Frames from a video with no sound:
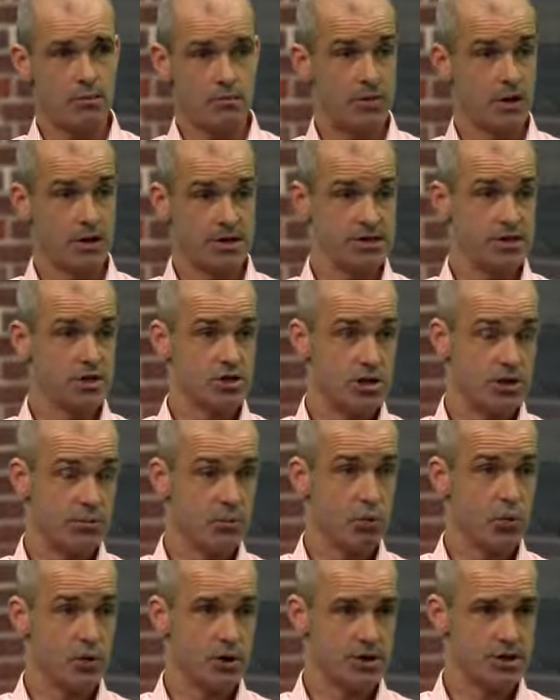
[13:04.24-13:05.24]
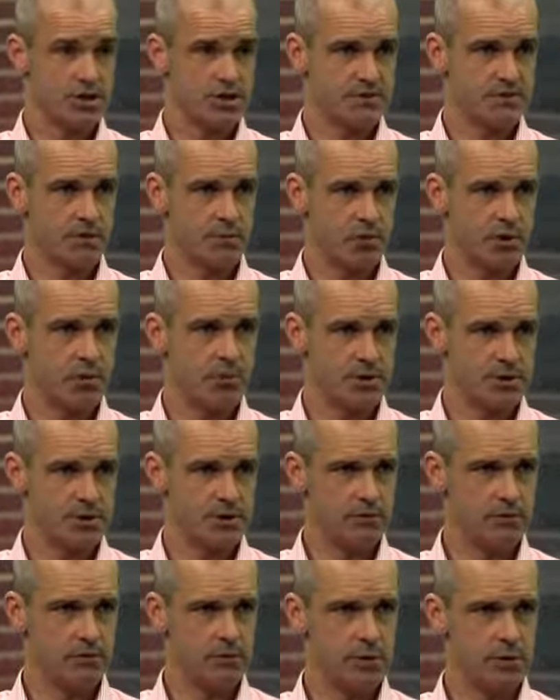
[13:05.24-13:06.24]
essentially mortgages for property
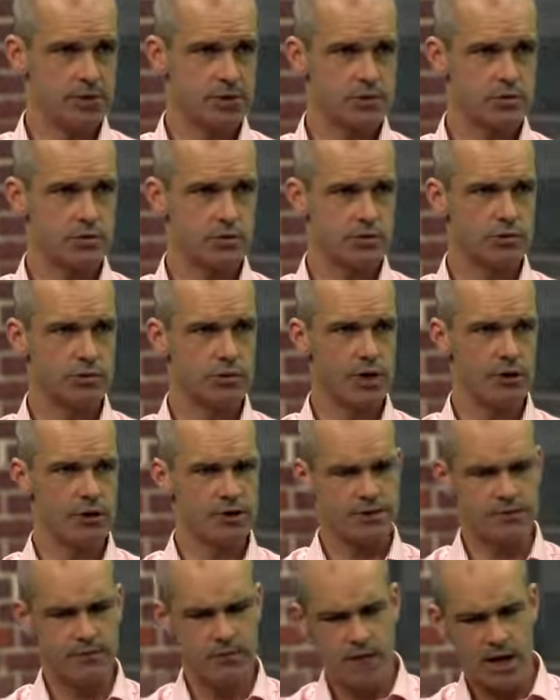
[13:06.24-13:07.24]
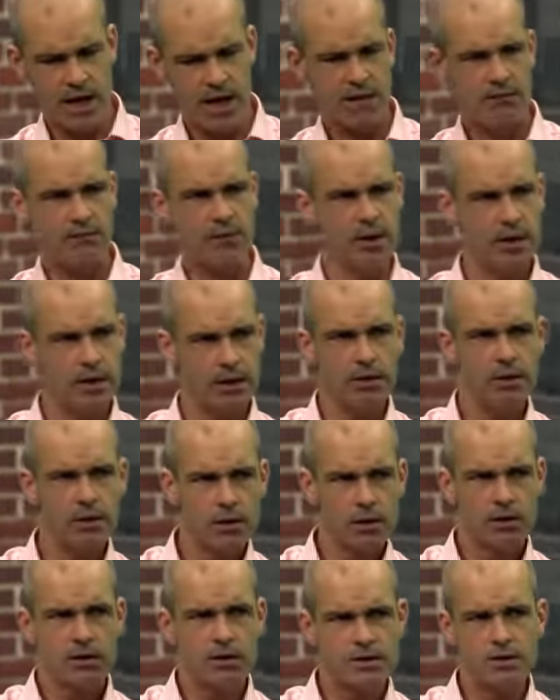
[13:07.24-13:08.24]
of one sort or another. So very heavily
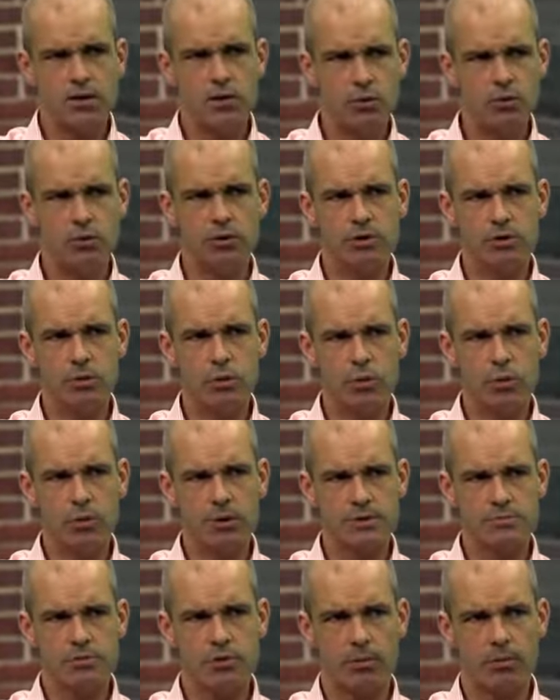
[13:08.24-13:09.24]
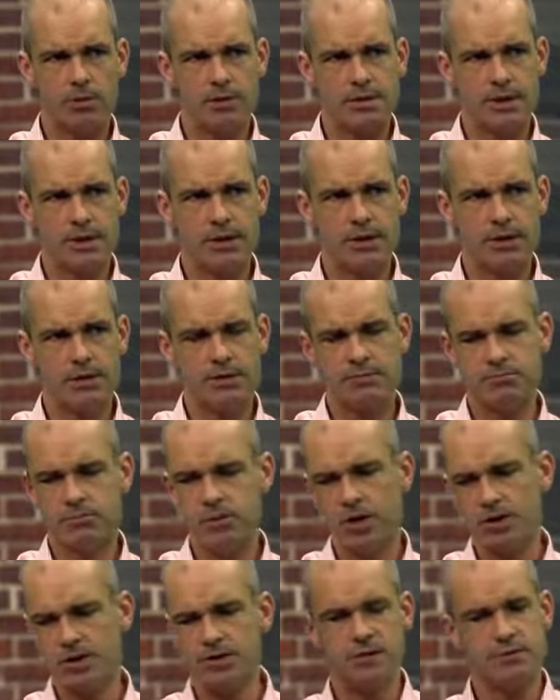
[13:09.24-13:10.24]
skewed towards property and, you
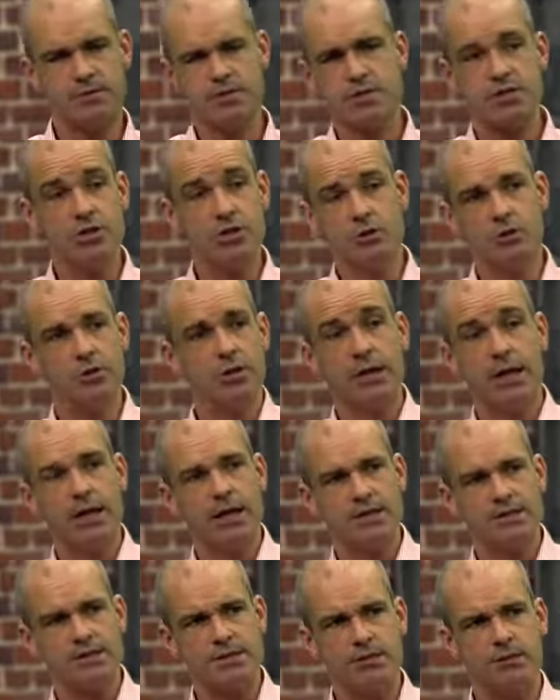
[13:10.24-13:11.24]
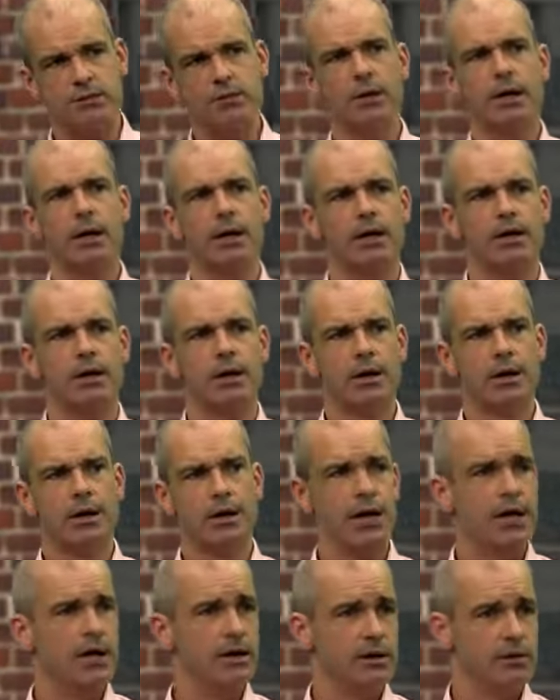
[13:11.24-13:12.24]
know, sort of skewed against, if you like,
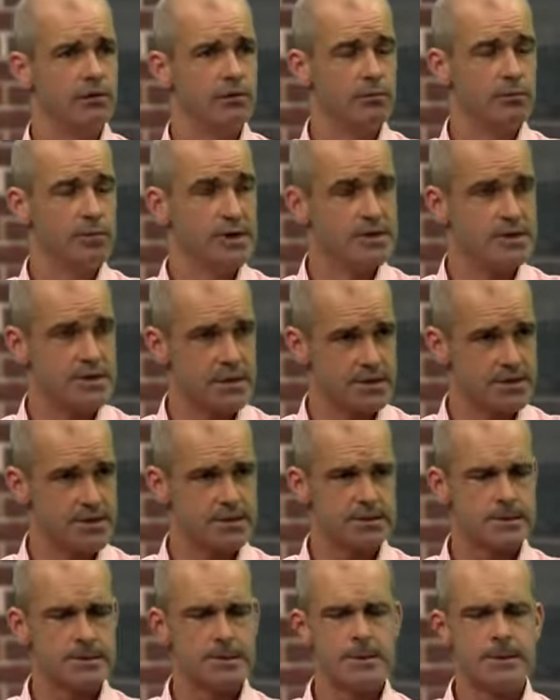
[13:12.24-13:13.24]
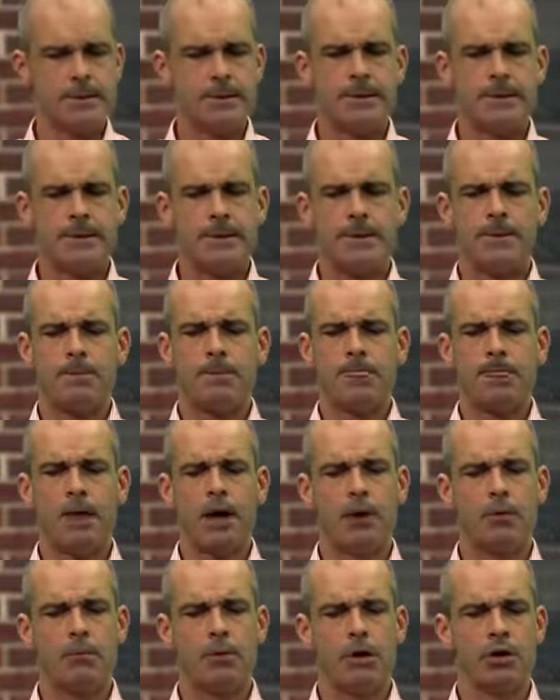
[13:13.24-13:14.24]
lending for business.
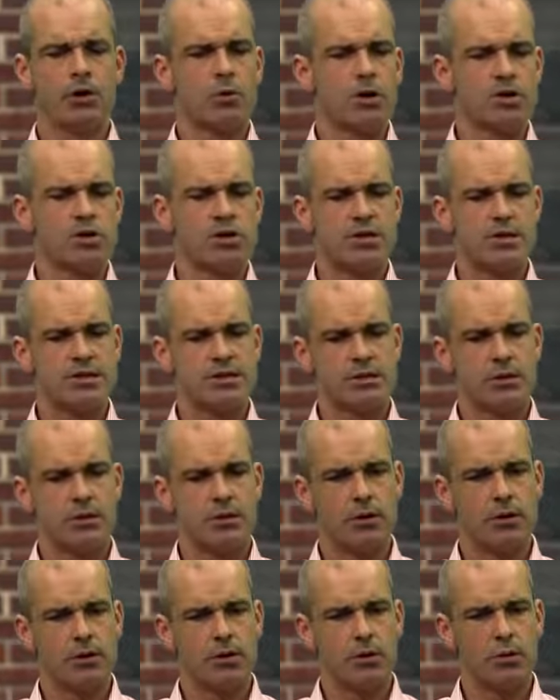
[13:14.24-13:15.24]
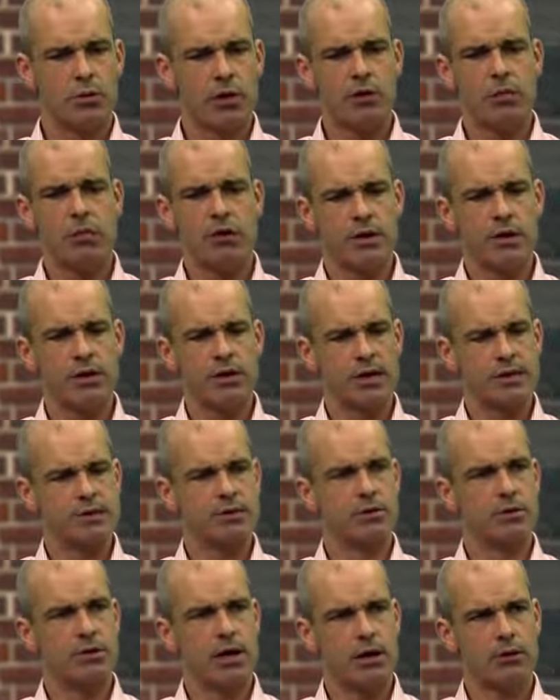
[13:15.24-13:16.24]
And the question is whether we think that's a
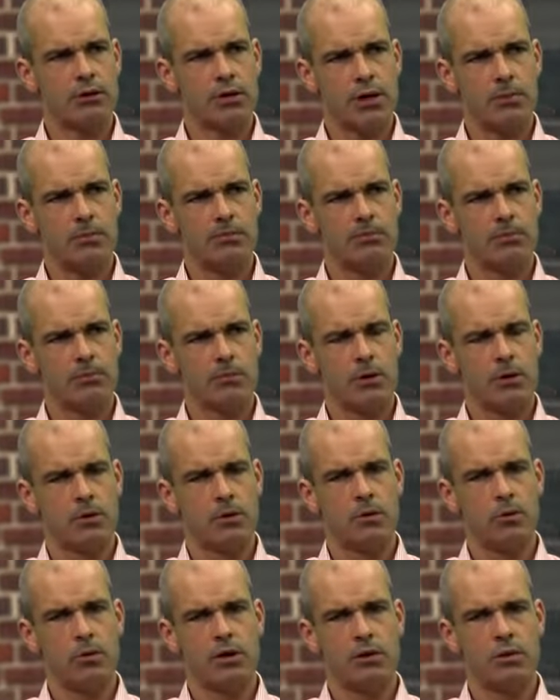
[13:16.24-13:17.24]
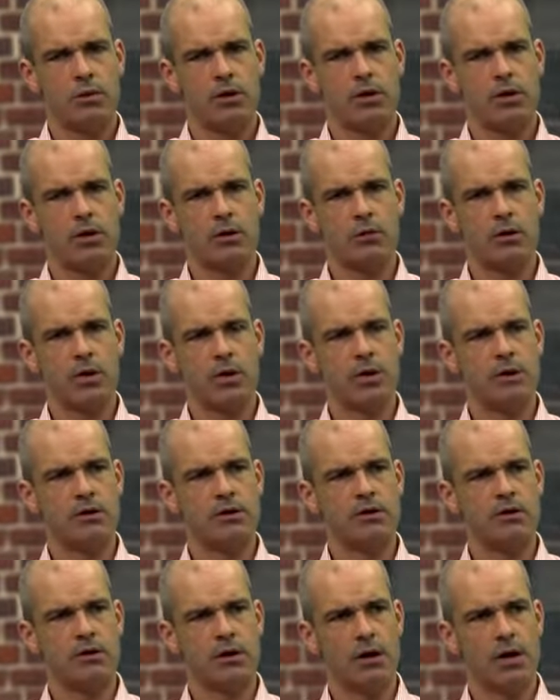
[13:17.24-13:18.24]
good outcome, whether we think we can
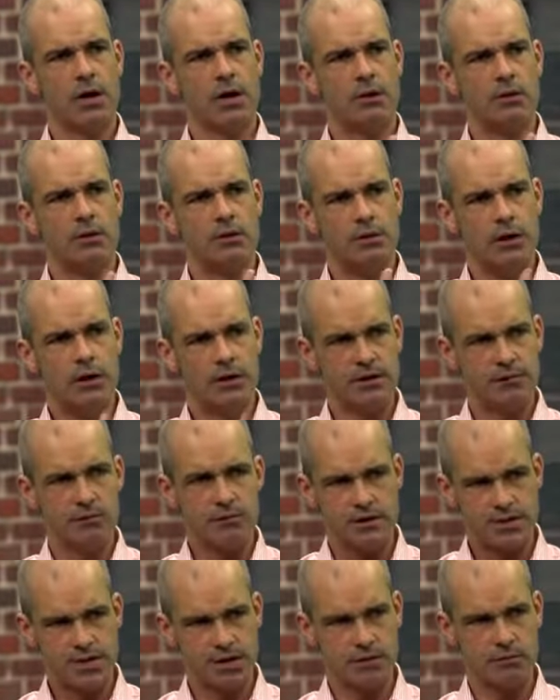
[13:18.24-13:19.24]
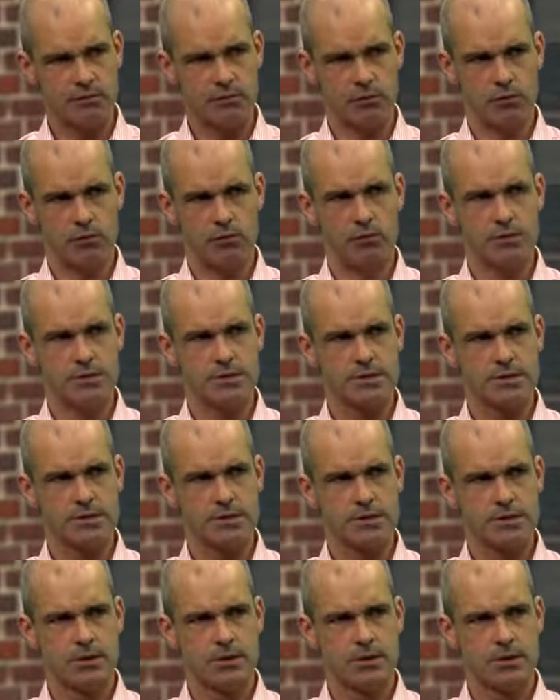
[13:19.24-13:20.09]
design a different set of rules,